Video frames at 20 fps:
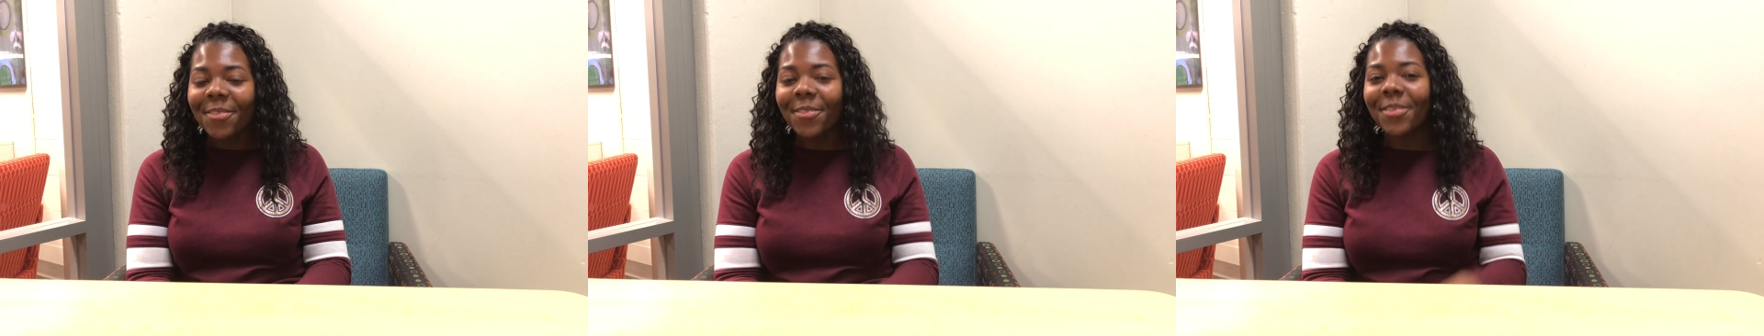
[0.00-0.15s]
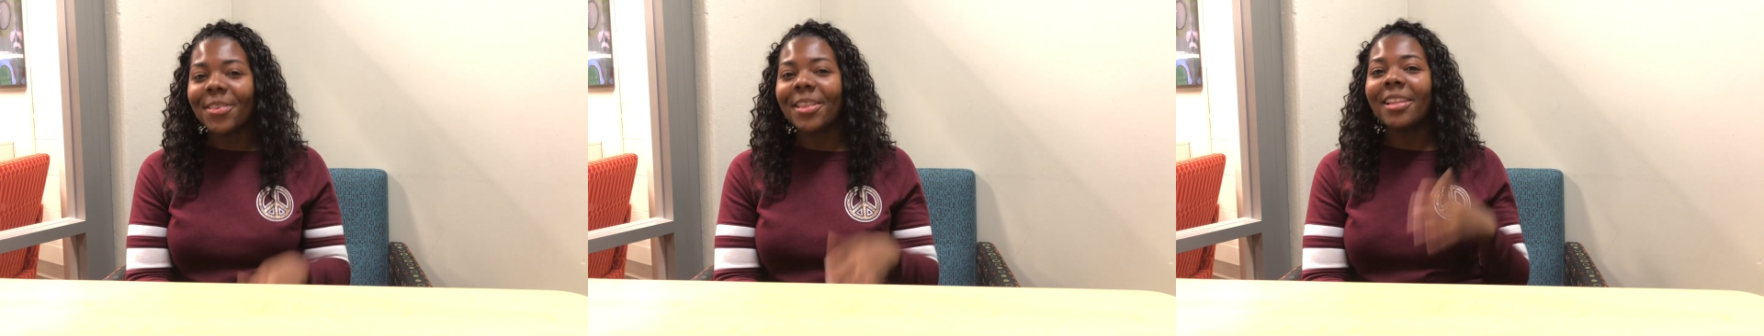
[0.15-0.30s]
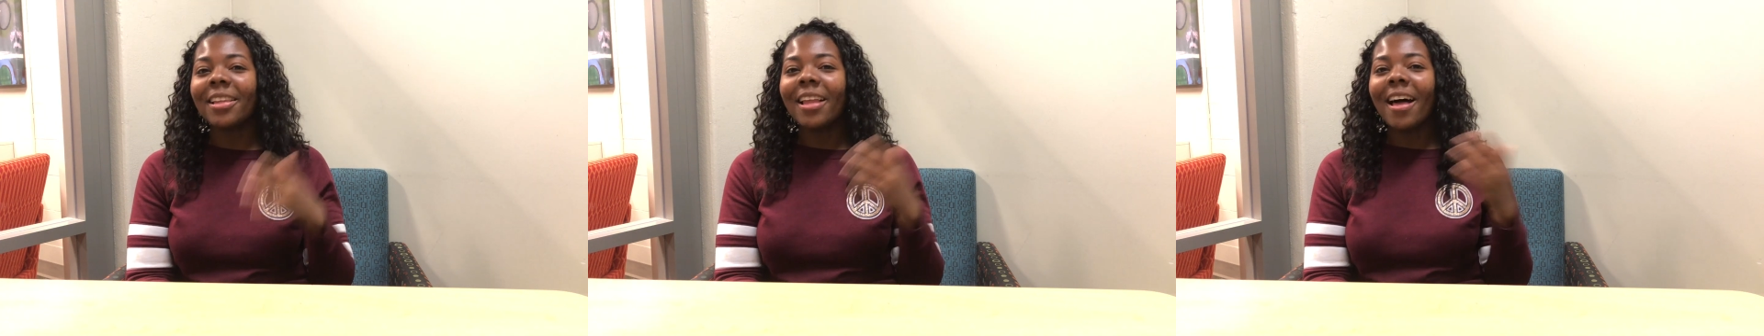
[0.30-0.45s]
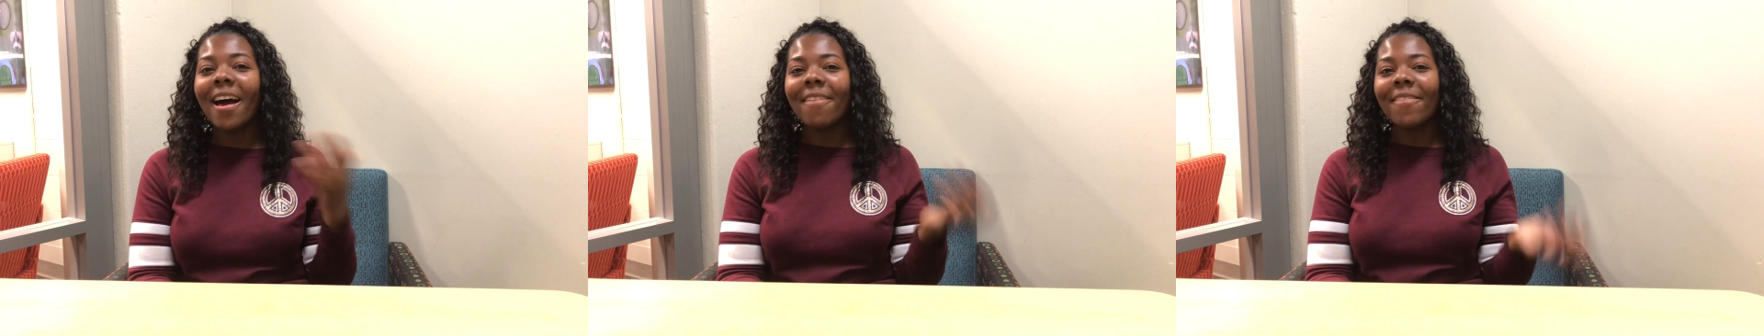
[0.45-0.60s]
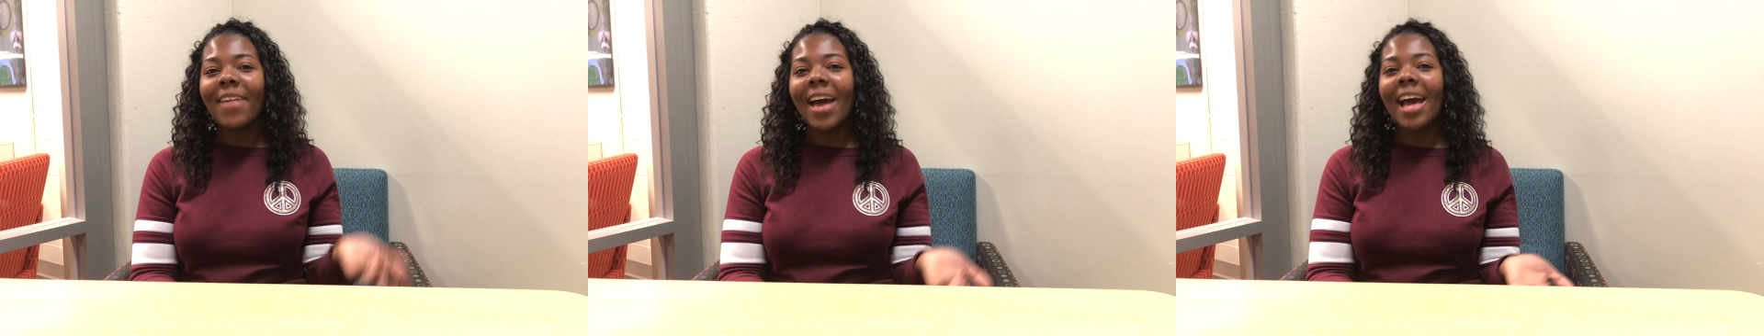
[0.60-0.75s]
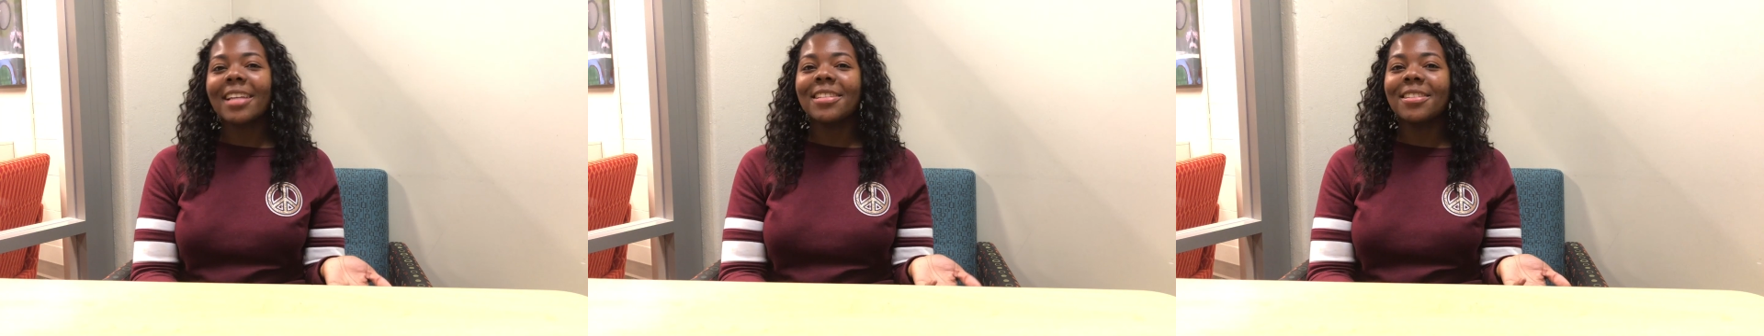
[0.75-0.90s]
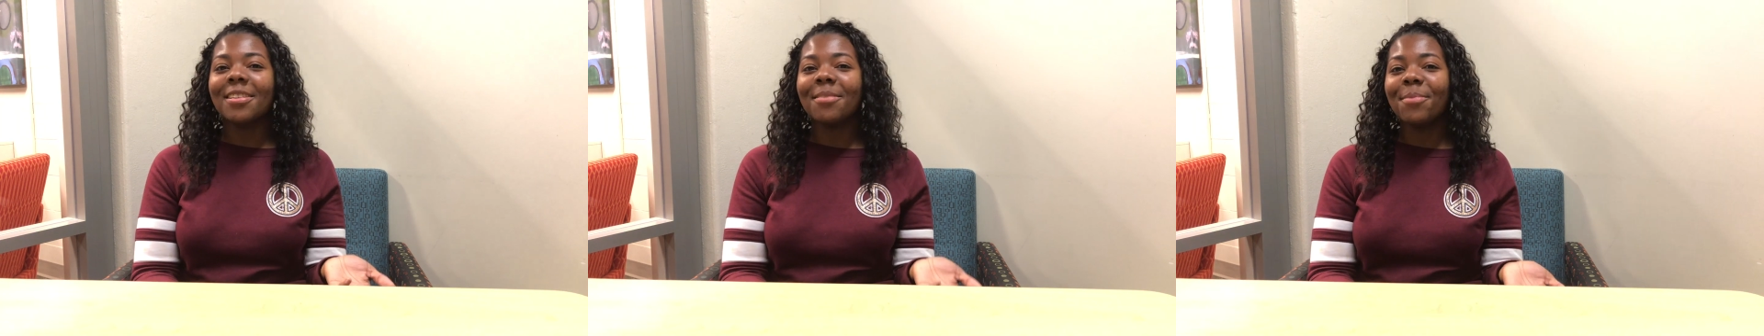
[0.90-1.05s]
for the live
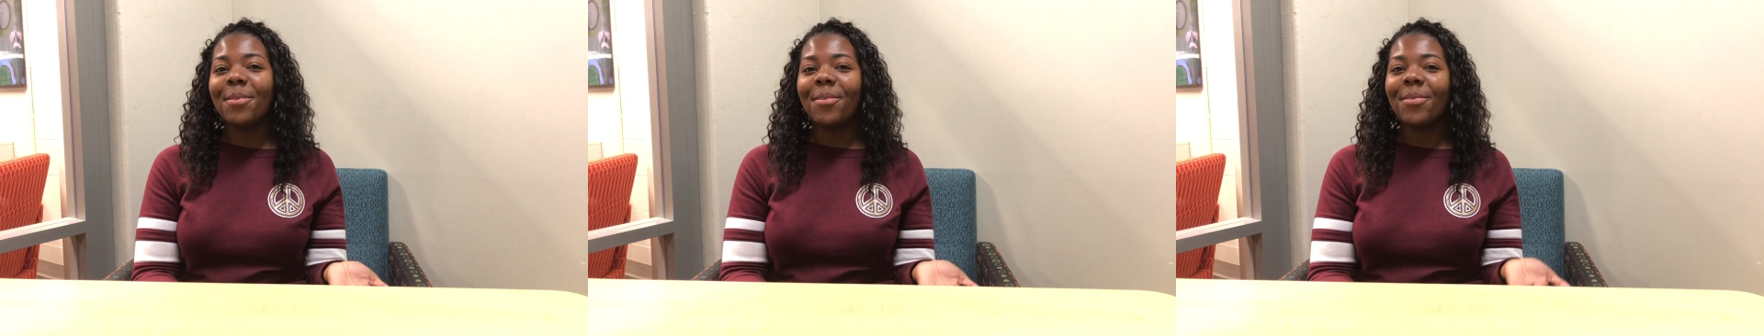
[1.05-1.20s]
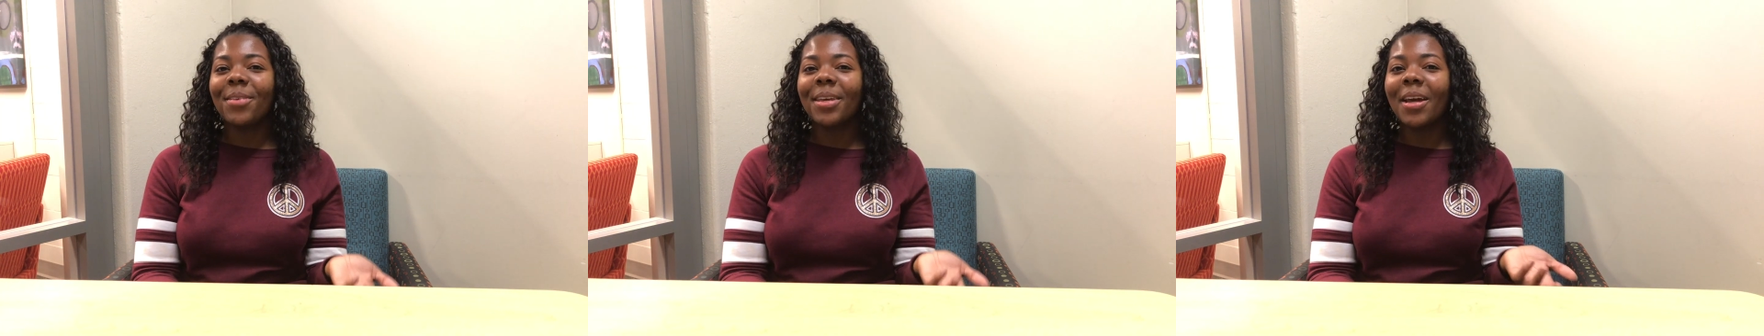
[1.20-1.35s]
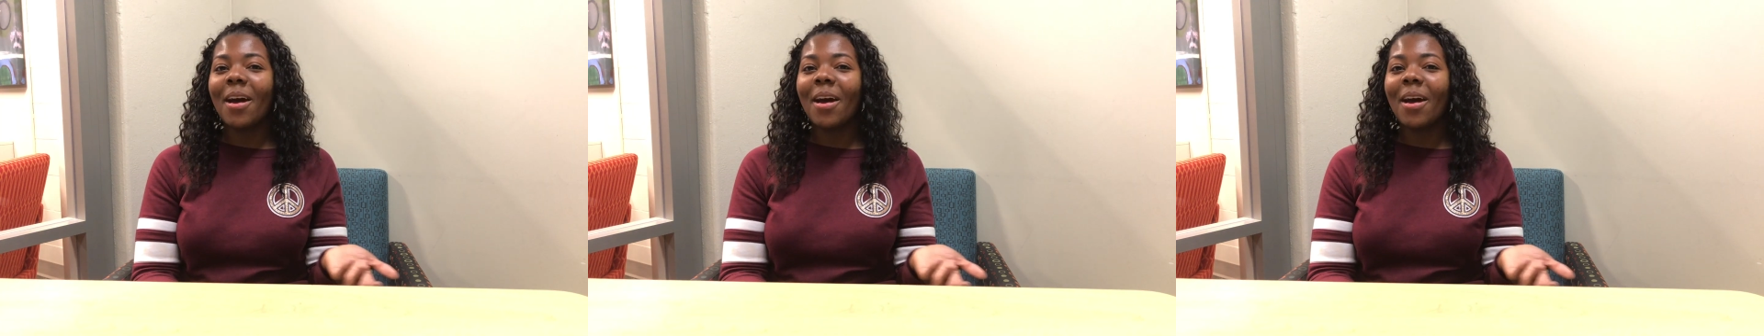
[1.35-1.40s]
action movie